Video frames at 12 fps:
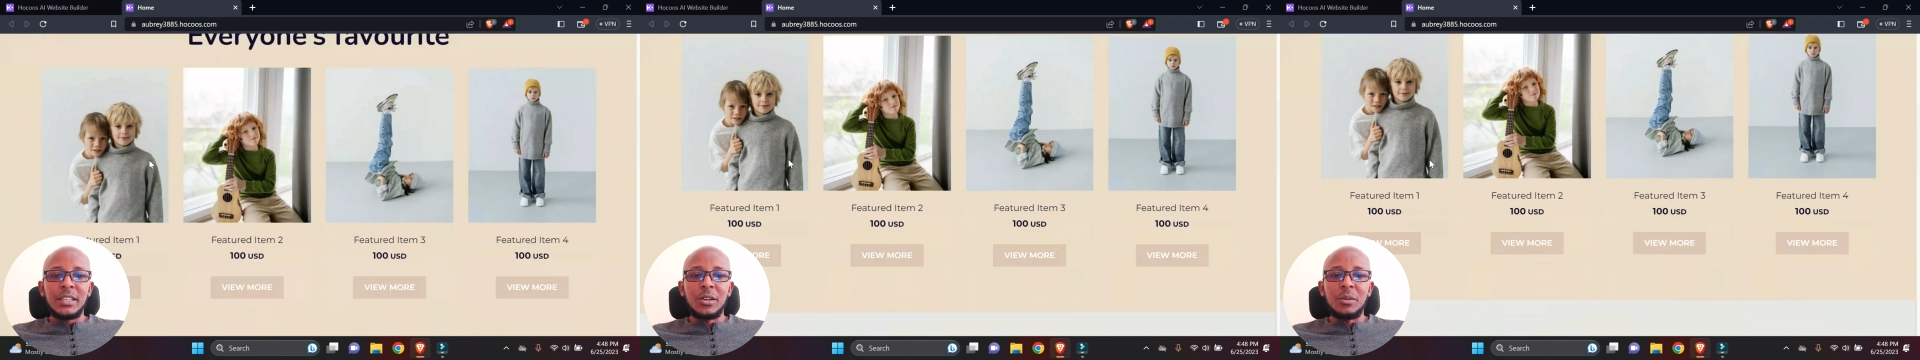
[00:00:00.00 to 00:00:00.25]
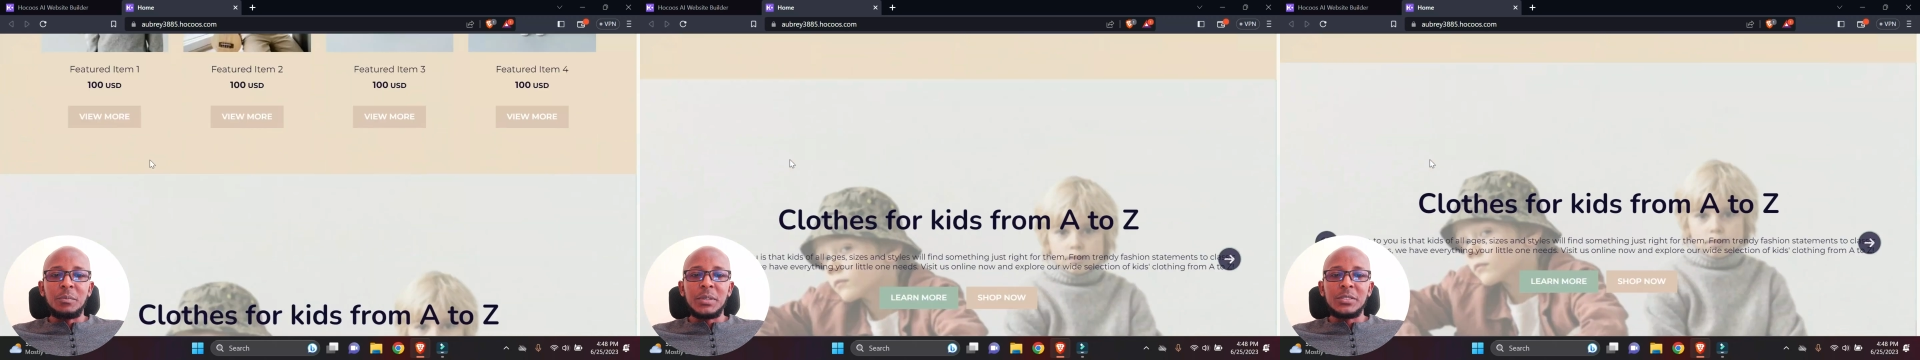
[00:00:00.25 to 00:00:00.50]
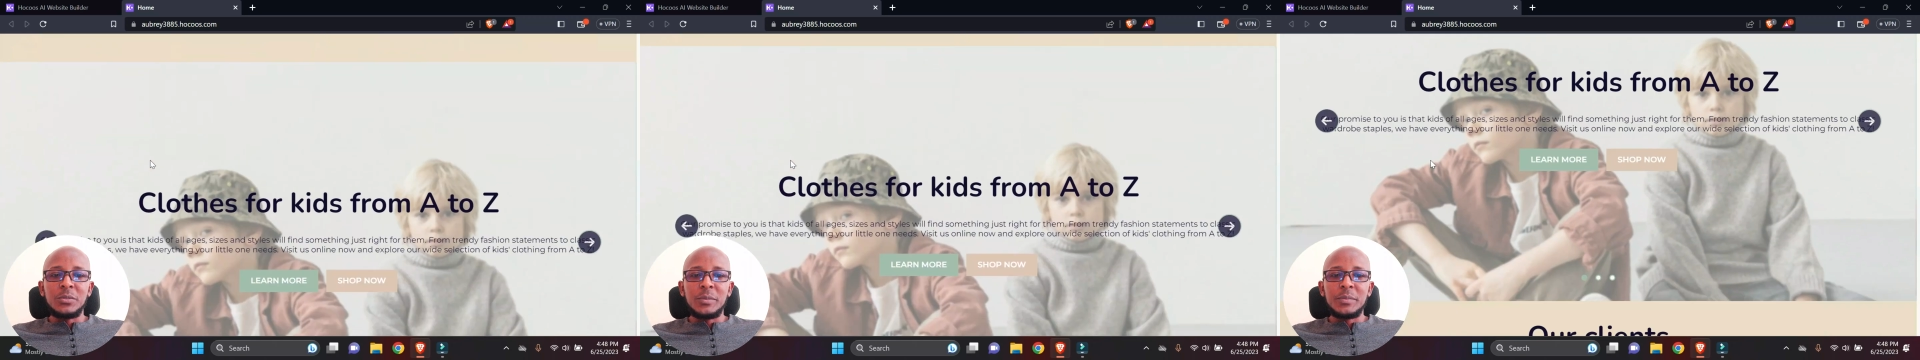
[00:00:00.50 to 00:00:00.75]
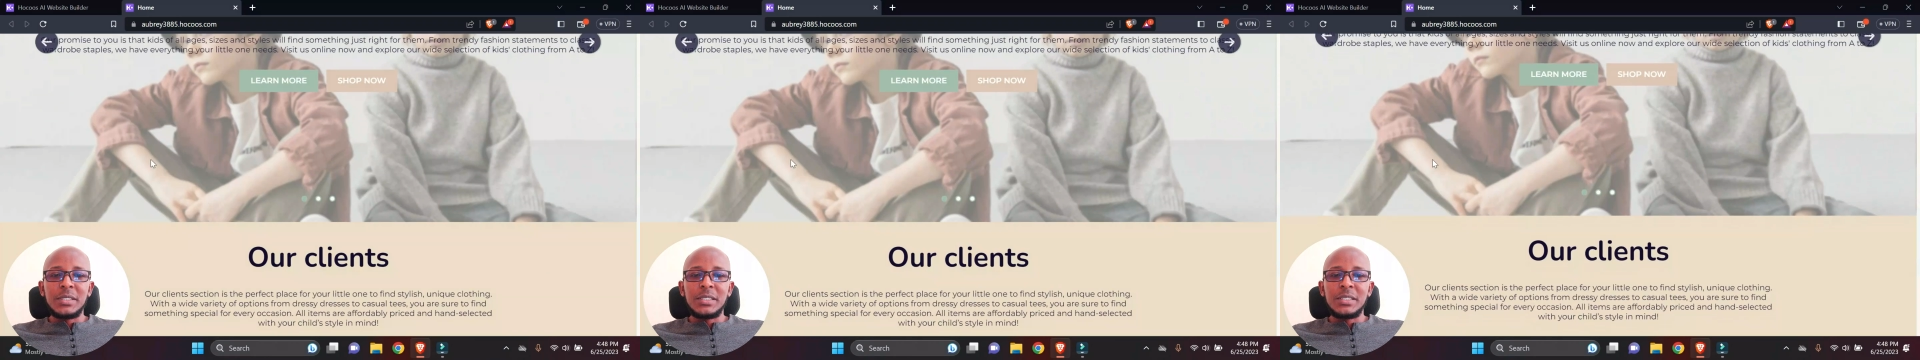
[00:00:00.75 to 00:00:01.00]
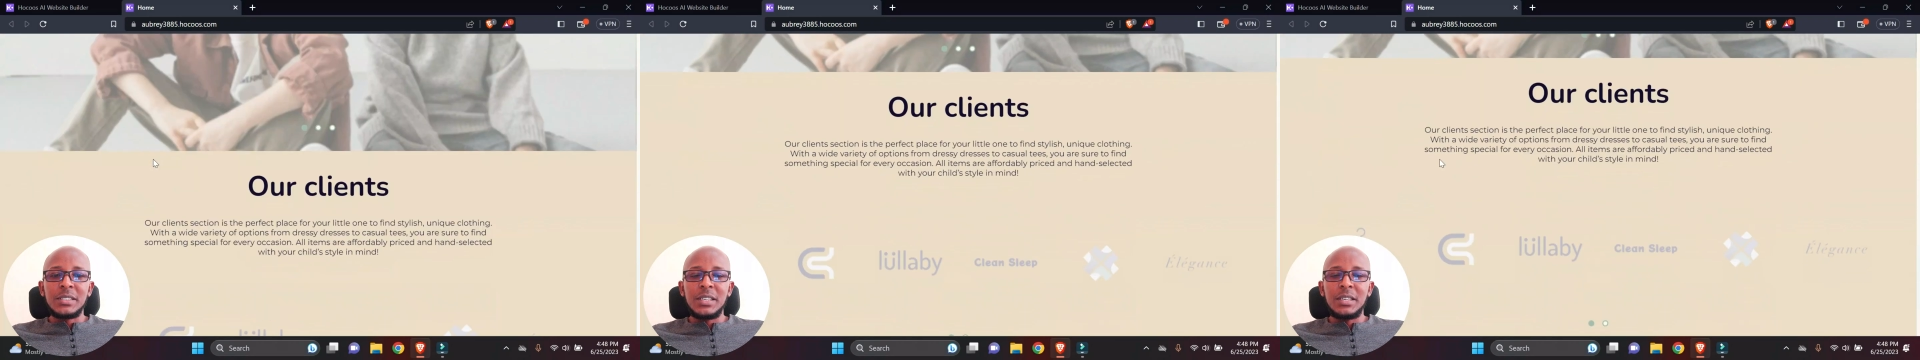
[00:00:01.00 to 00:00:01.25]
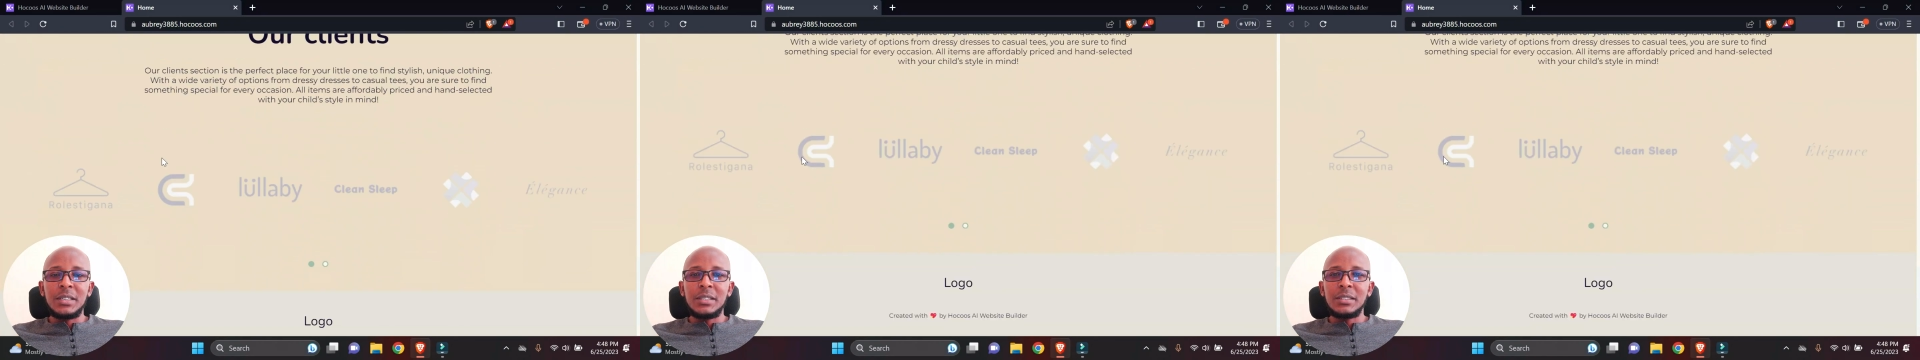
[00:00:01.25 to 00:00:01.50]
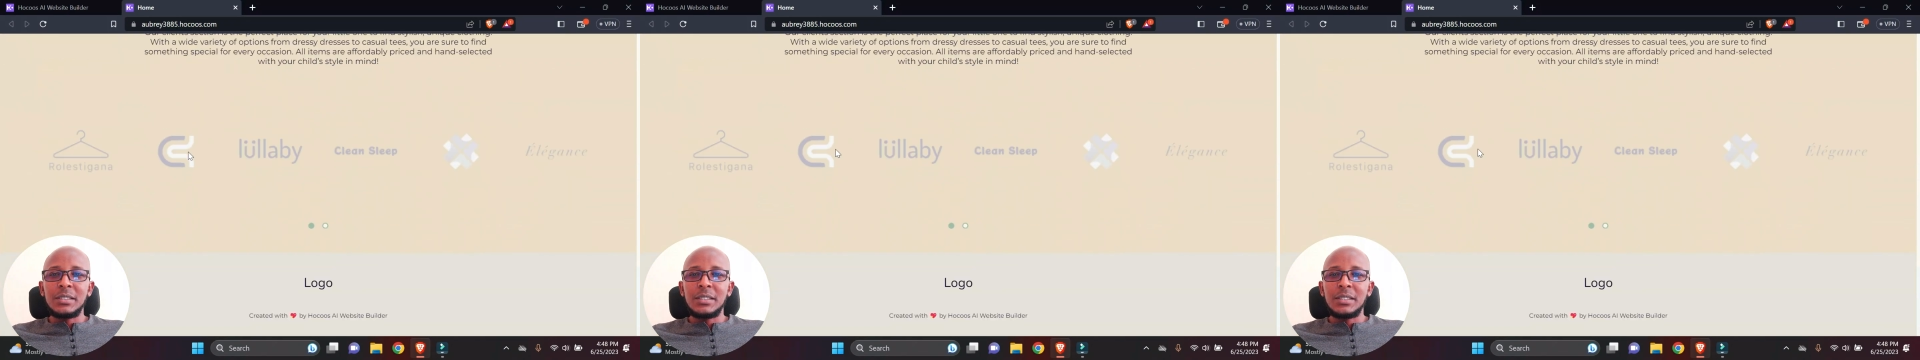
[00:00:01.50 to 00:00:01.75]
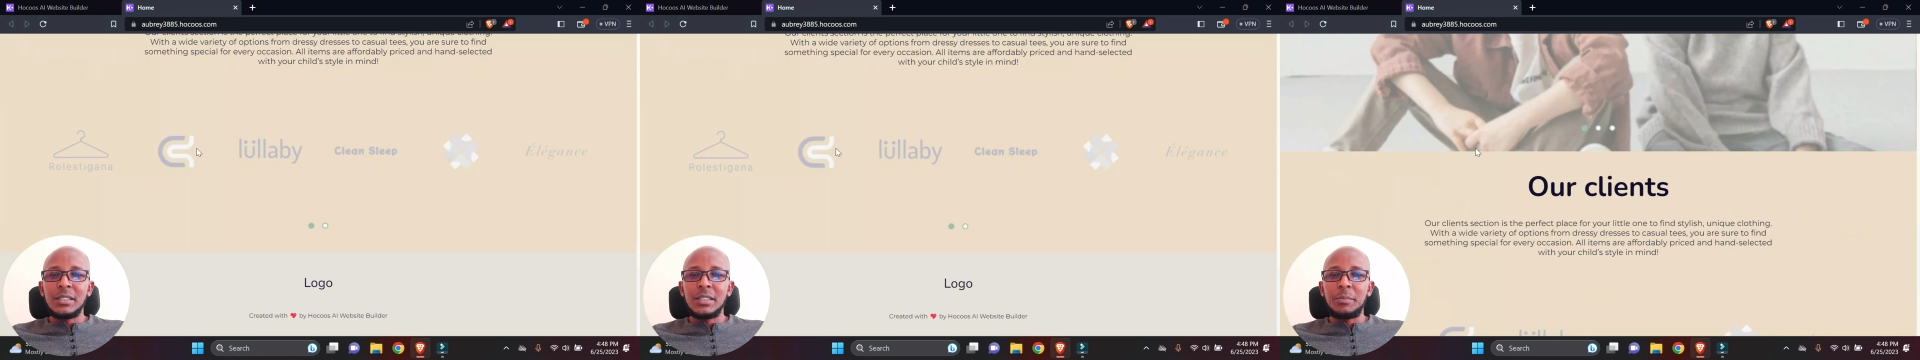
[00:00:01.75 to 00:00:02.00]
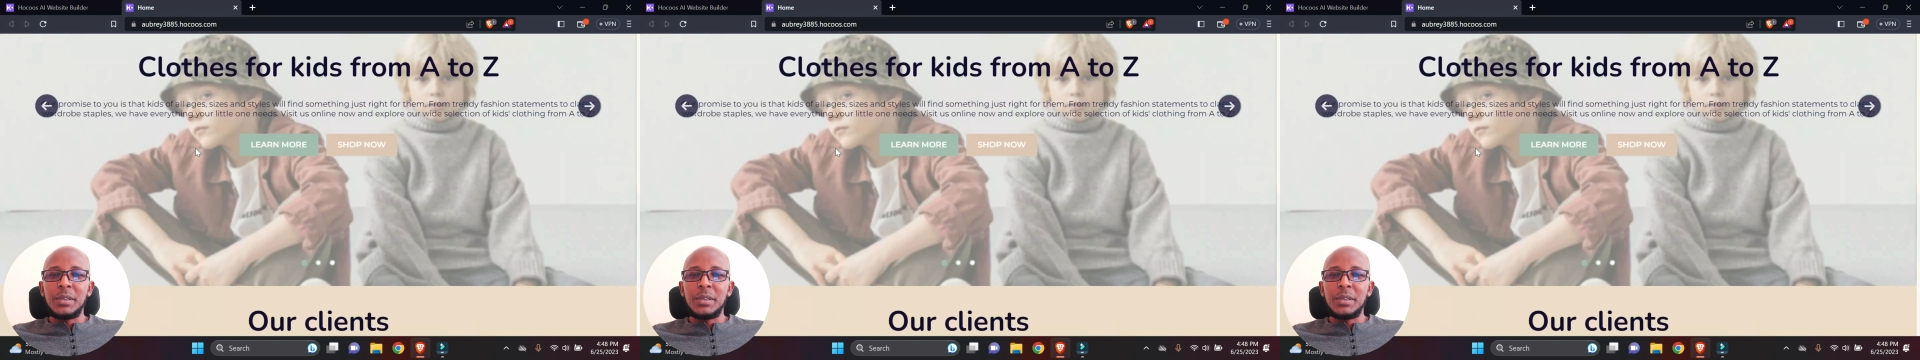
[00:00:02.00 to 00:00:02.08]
the complete website is here, the